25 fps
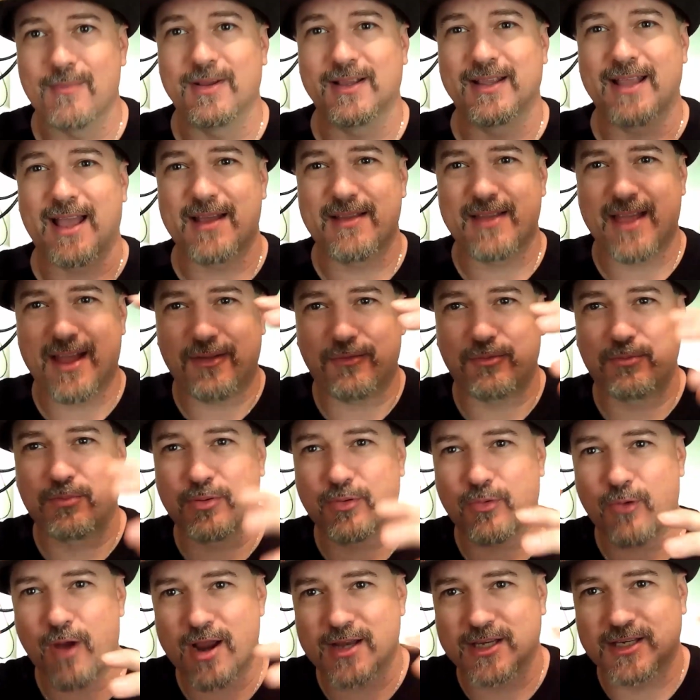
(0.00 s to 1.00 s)
that
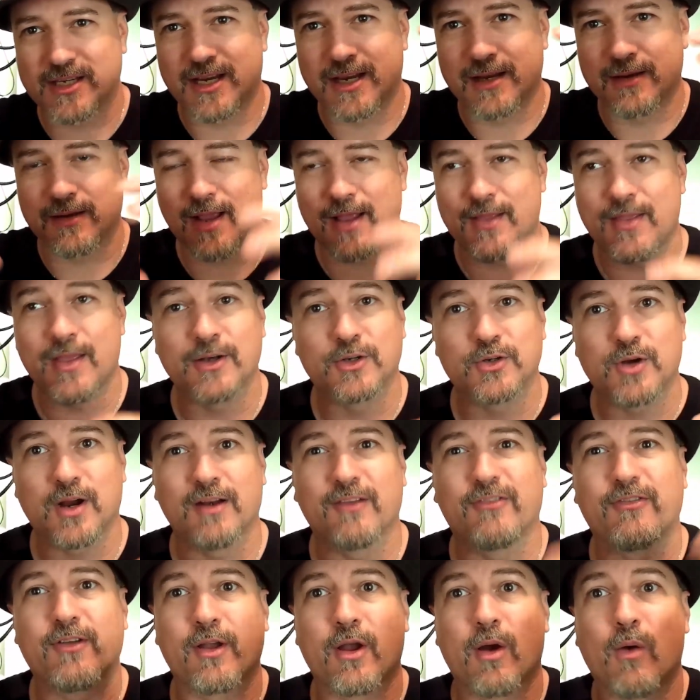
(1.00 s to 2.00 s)
pressing, and then trying
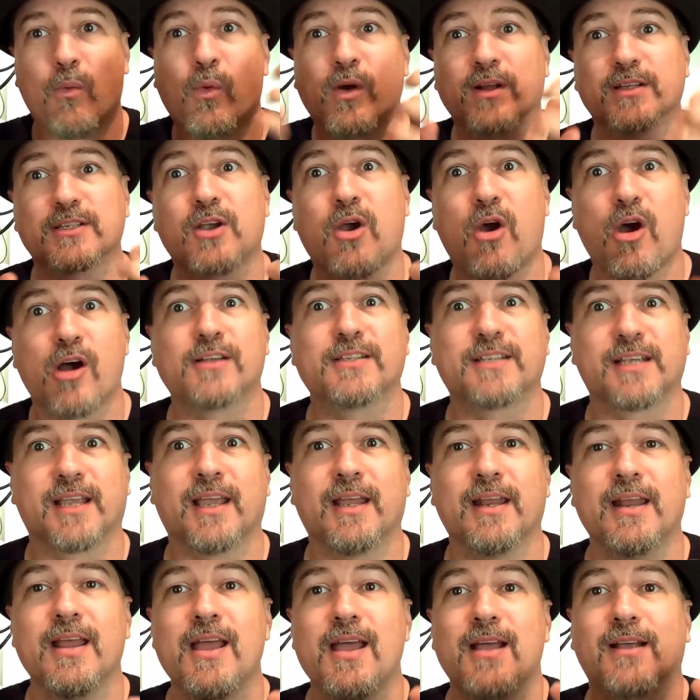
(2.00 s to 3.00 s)
to figure out what's causing
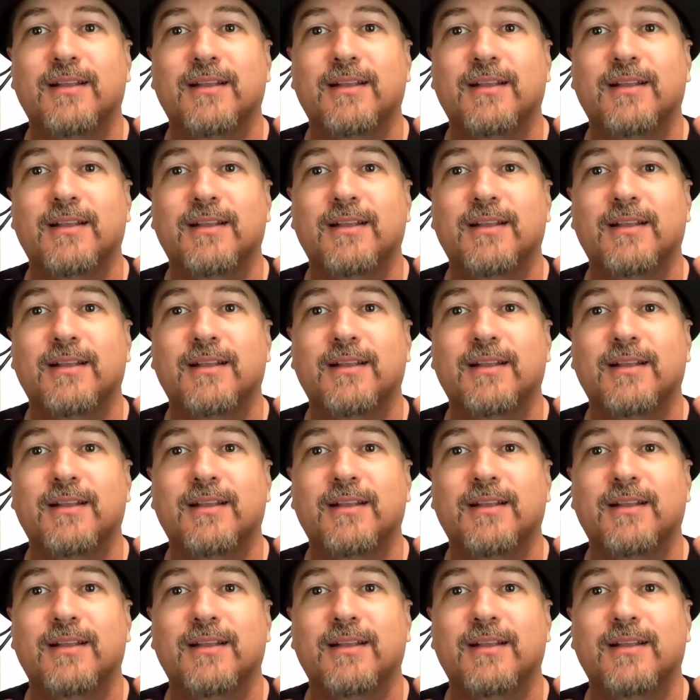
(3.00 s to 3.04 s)
it.